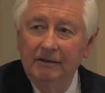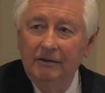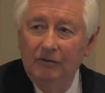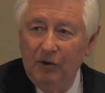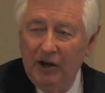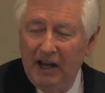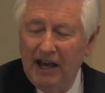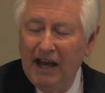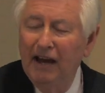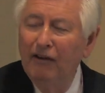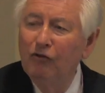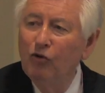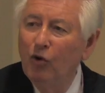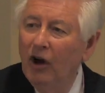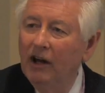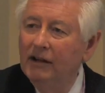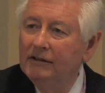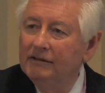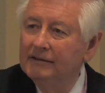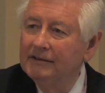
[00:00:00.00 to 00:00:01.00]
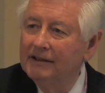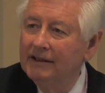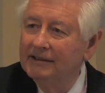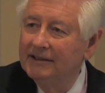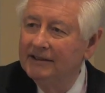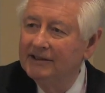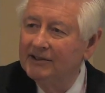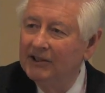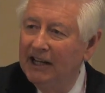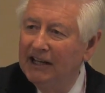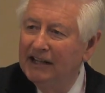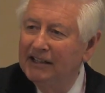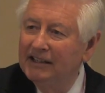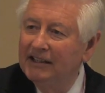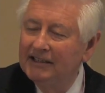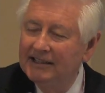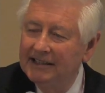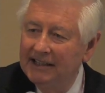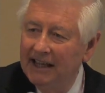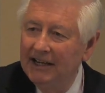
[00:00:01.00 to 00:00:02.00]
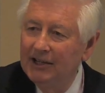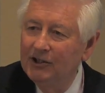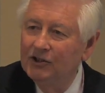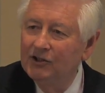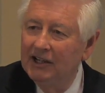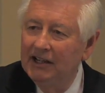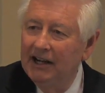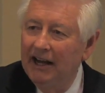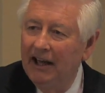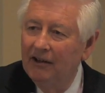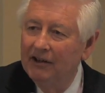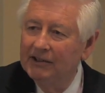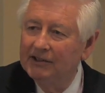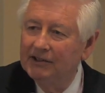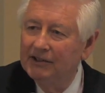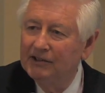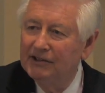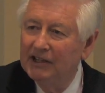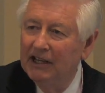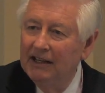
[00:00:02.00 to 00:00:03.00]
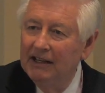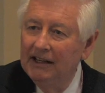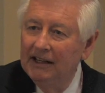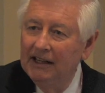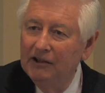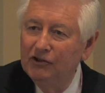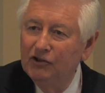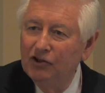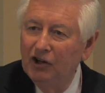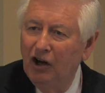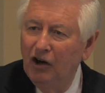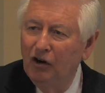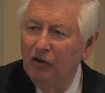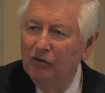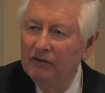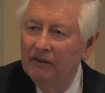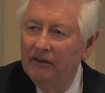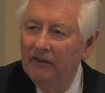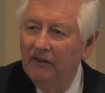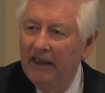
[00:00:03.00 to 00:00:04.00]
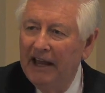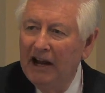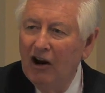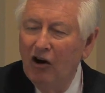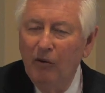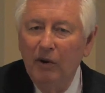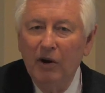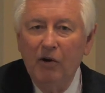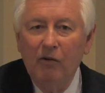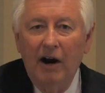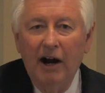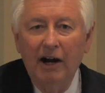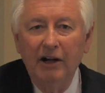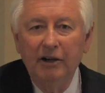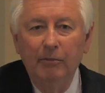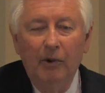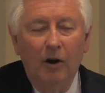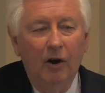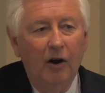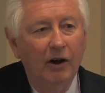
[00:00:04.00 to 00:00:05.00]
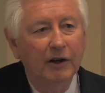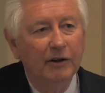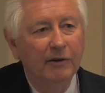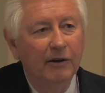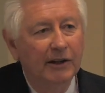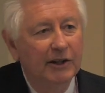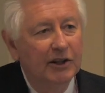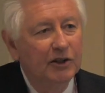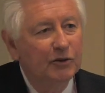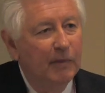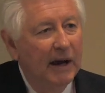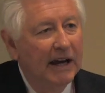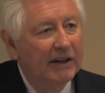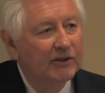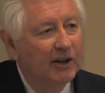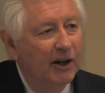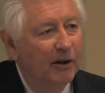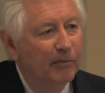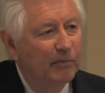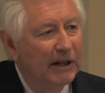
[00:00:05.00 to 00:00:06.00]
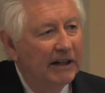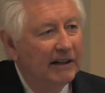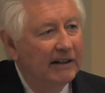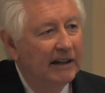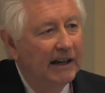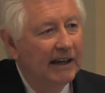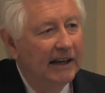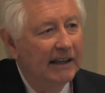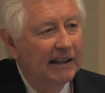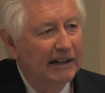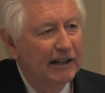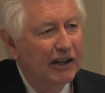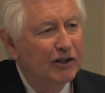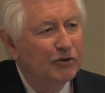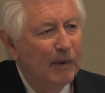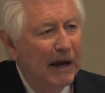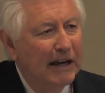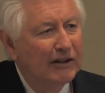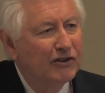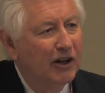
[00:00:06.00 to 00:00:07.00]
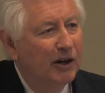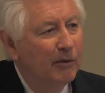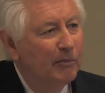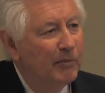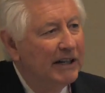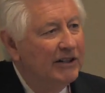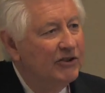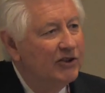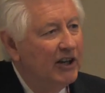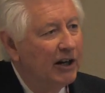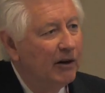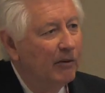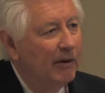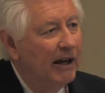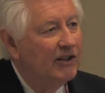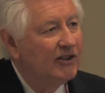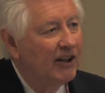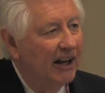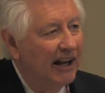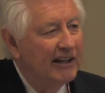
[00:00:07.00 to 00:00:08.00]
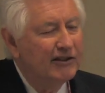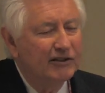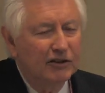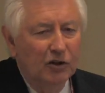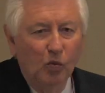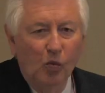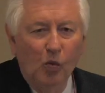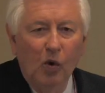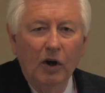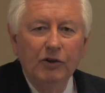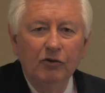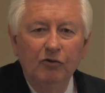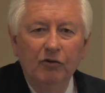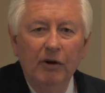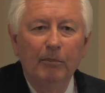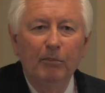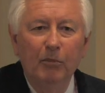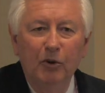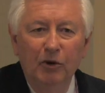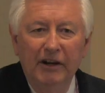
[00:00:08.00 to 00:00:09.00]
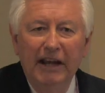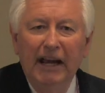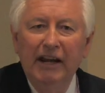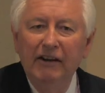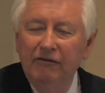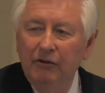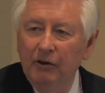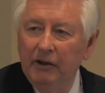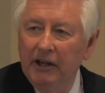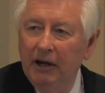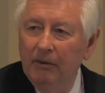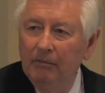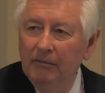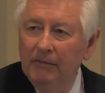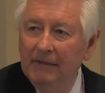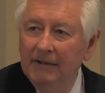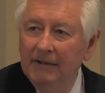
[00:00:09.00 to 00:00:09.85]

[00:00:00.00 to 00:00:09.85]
We have run studies and analysis that show they are required to belong to a dispatch company. The dispatch company generates less than 1 trip per day for them.